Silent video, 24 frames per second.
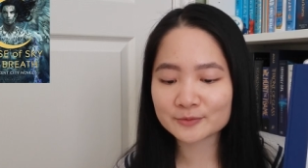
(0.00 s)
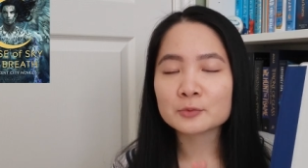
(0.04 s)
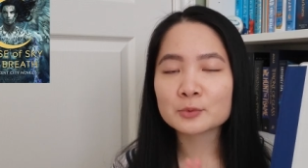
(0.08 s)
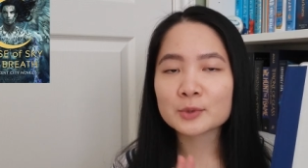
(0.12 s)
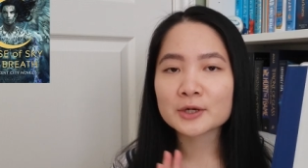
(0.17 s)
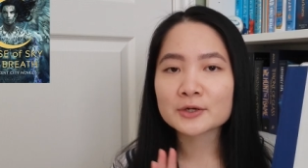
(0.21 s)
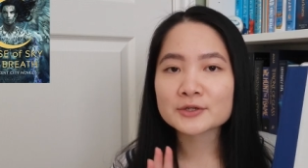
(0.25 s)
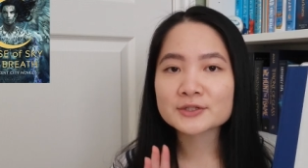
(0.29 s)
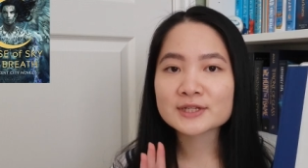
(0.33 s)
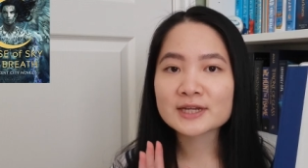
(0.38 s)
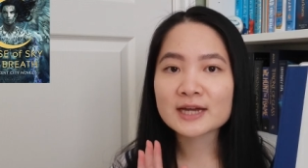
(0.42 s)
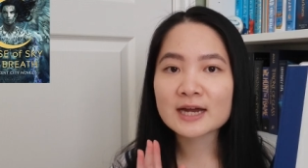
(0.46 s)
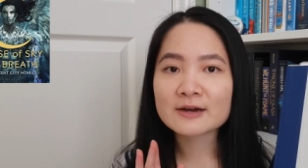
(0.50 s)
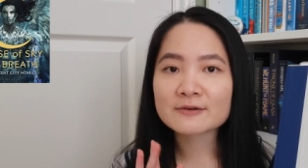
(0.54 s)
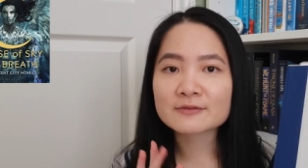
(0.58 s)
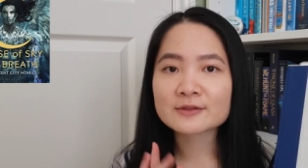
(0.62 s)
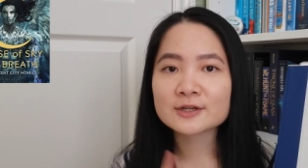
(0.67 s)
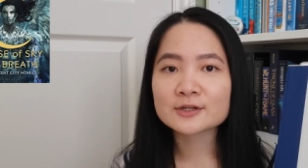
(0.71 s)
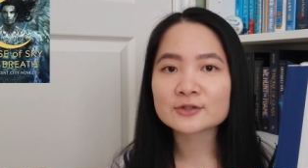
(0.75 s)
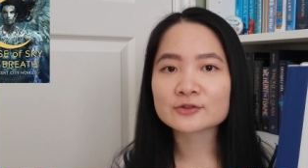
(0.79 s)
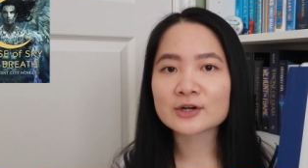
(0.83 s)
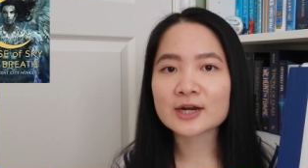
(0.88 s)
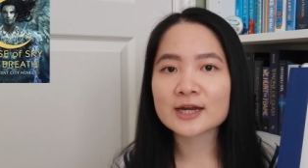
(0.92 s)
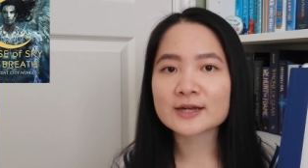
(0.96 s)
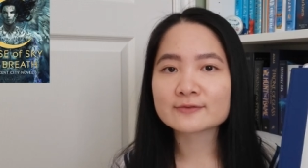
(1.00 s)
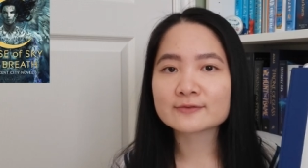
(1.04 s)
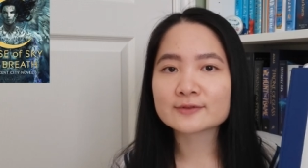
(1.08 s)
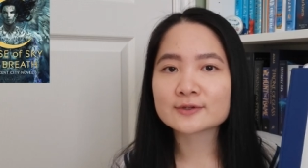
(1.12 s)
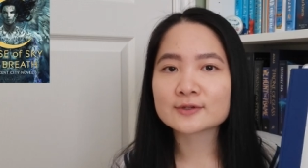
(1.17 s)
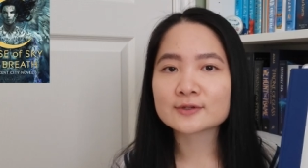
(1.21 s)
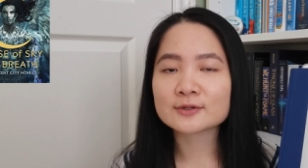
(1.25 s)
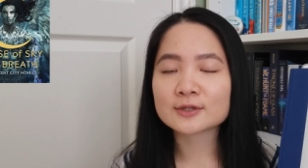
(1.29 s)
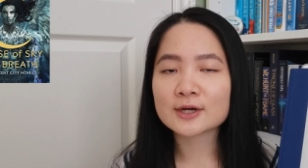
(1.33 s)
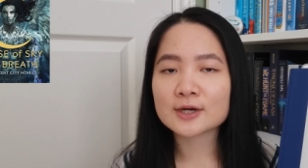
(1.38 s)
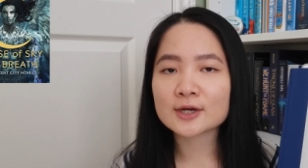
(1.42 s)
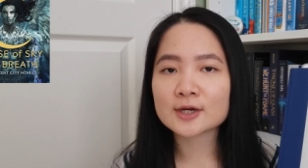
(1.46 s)
We also have the
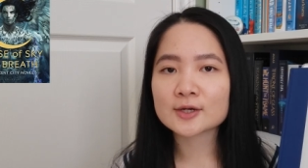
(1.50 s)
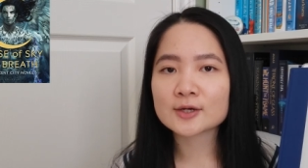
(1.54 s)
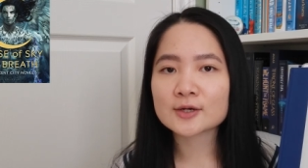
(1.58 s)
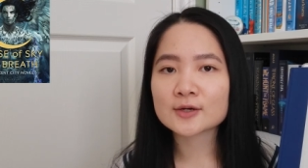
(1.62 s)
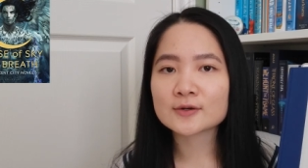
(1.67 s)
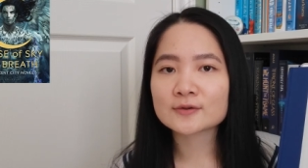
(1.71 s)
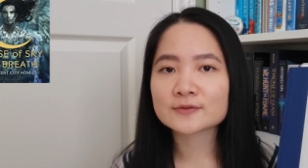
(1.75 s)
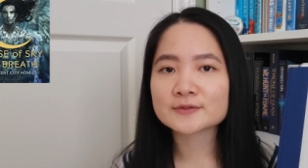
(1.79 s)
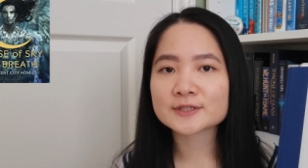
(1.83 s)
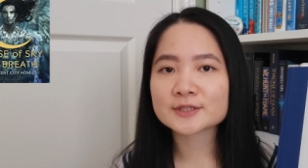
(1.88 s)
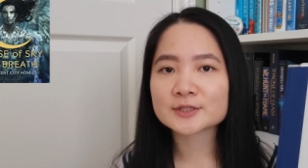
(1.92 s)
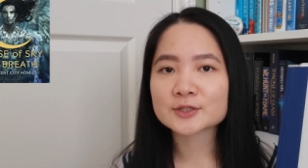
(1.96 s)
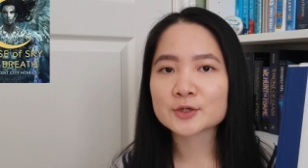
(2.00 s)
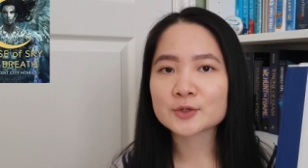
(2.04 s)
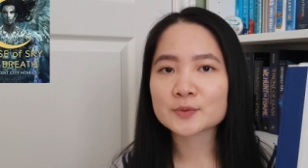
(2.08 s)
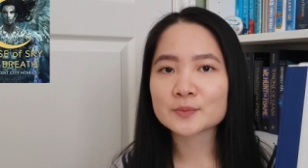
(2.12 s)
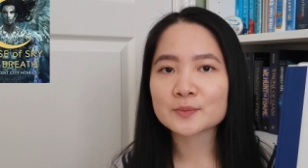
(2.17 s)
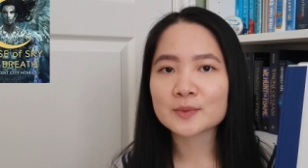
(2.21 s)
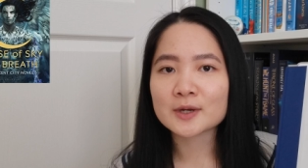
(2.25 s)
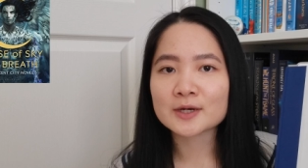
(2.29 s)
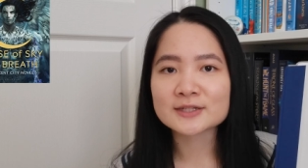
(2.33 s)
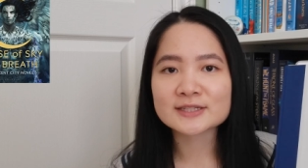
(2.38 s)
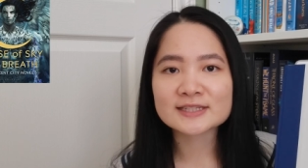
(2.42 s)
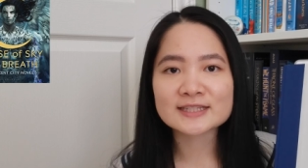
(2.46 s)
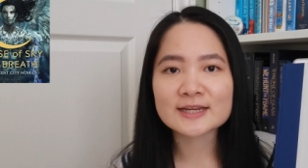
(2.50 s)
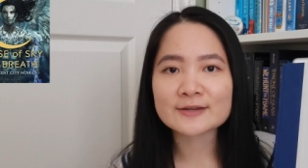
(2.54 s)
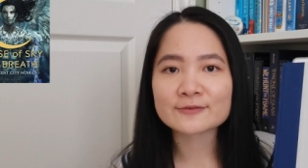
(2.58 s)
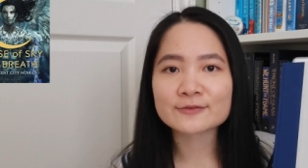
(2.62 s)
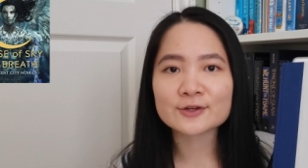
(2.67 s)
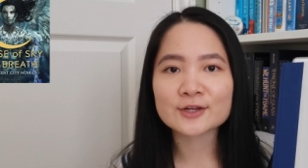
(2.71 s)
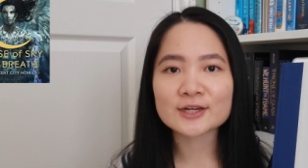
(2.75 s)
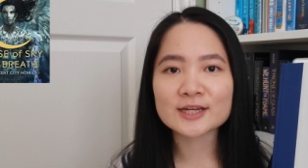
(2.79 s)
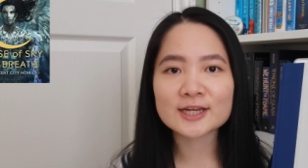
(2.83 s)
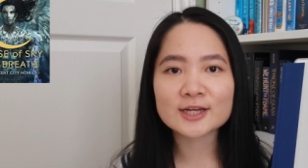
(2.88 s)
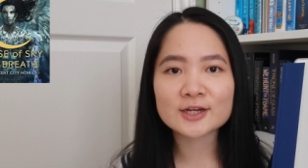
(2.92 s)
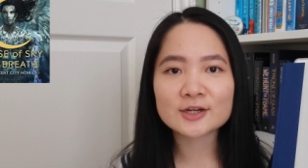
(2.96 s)
arrival of some
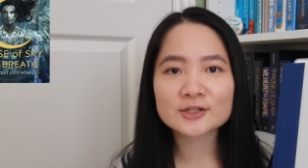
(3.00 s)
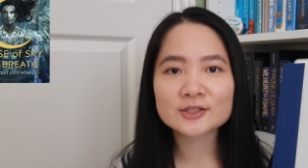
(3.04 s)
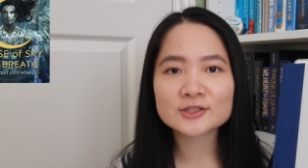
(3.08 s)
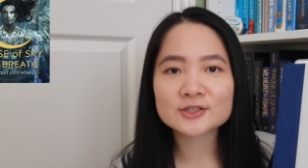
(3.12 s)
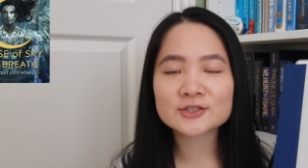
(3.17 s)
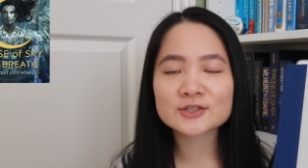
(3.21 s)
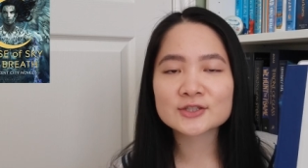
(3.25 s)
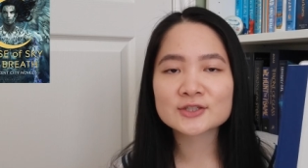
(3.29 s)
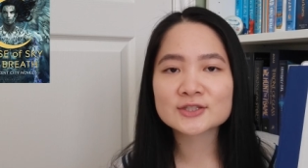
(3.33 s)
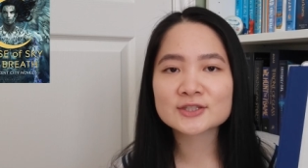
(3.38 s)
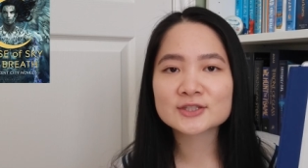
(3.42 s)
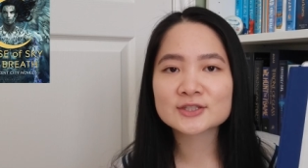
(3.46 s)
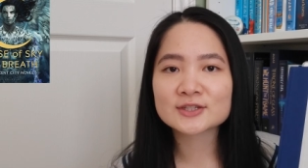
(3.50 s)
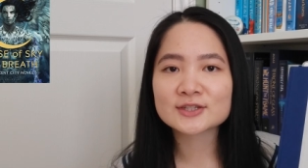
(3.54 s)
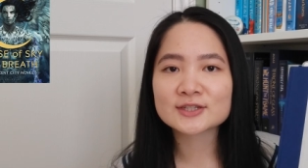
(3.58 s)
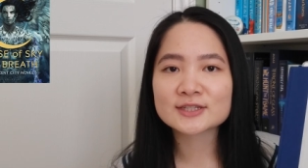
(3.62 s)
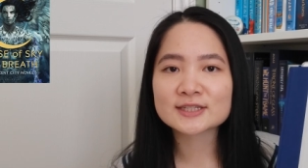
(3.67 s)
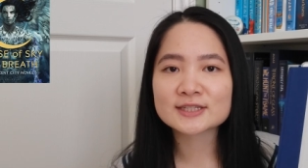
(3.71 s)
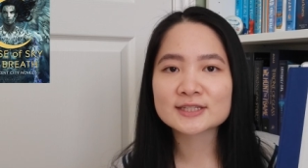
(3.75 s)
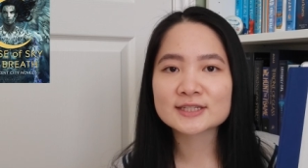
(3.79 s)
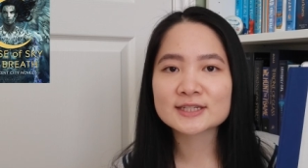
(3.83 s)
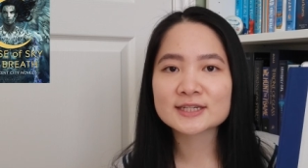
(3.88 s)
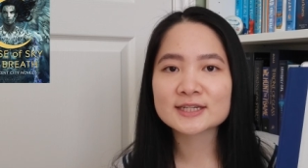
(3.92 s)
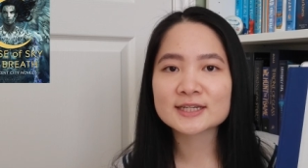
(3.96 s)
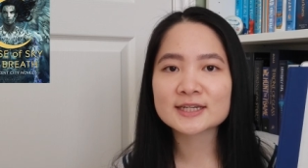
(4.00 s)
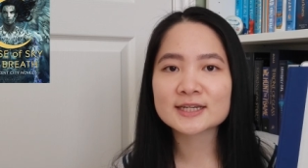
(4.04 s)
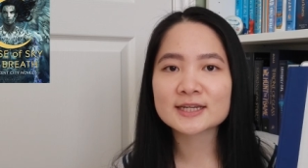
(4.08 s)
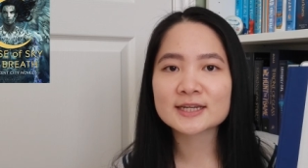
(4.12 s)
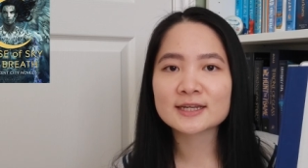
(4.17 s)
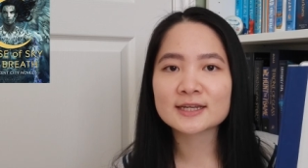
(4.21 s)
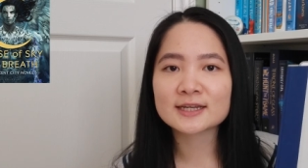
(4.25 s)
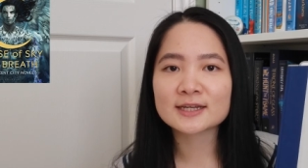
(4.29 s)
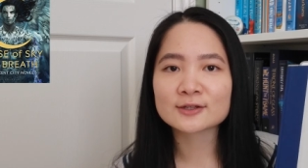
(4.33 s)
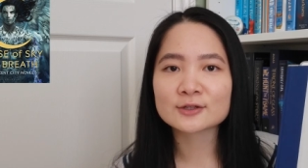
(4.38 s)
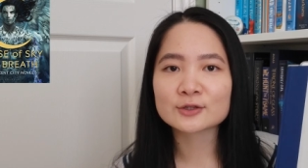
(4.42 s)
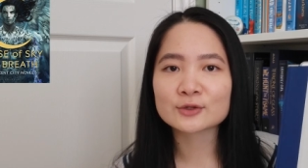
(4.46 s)
unsavory characters to the city,
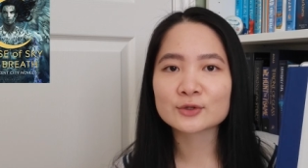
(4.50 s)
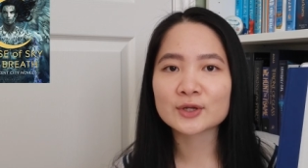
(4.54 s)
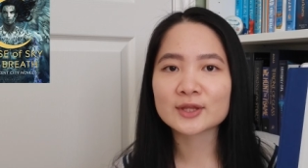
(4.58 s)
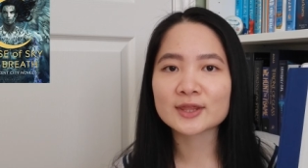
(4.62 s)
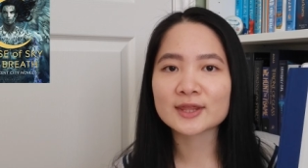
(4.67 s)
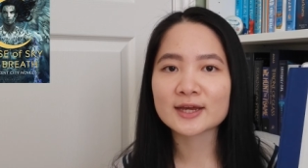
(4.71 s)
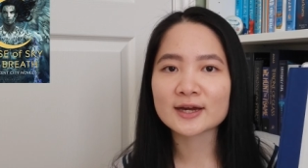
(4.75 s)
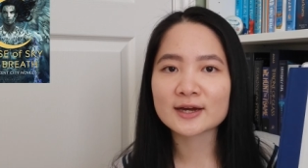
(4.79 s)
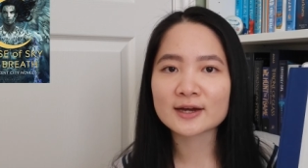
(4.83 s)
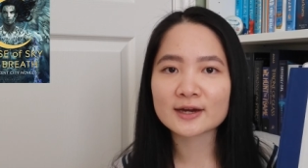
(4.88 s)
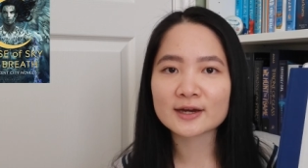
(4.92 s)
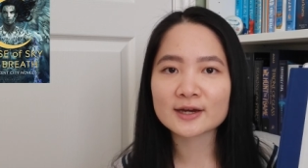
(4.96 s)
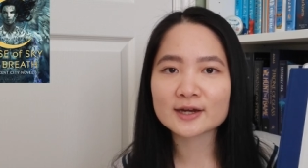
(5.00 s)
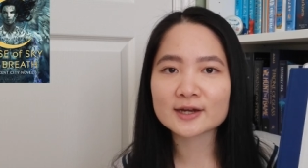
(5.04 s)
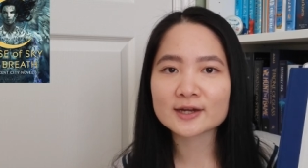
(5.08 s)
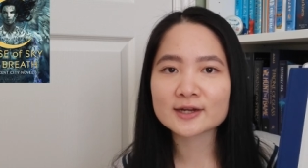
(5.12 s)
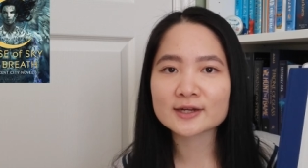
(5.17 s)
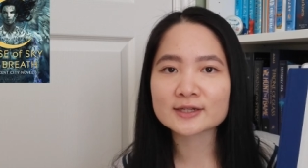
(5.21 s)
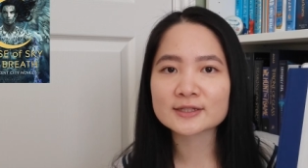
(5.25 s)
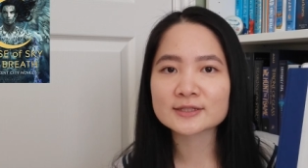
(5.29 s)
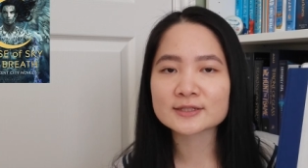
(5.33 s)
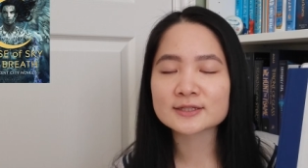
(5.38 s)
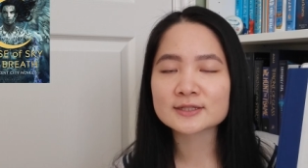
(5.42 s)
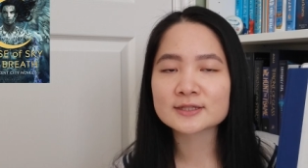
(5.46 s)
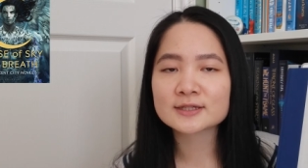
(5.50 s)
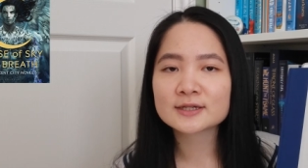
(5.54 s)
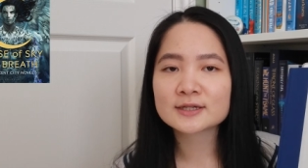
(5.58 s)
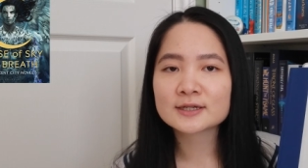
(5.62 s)
including the Hind,